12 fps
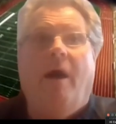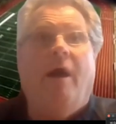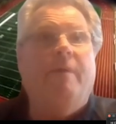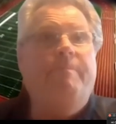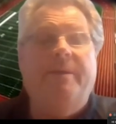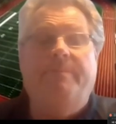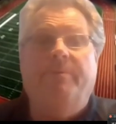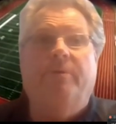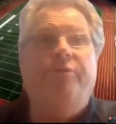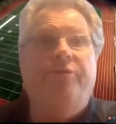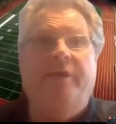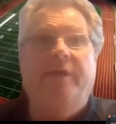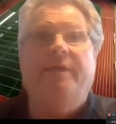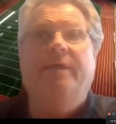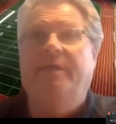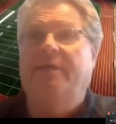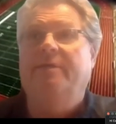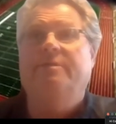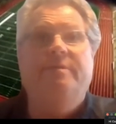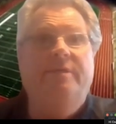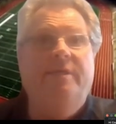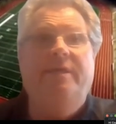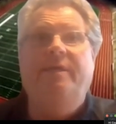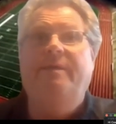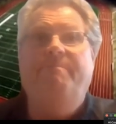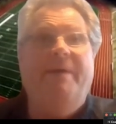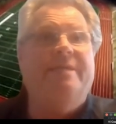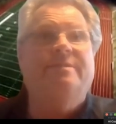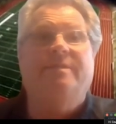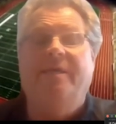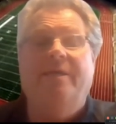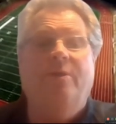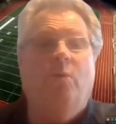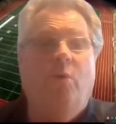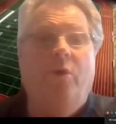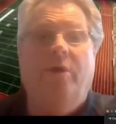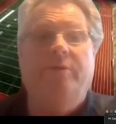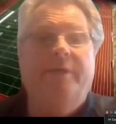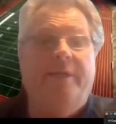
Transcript: our people think it is the best thing in the world,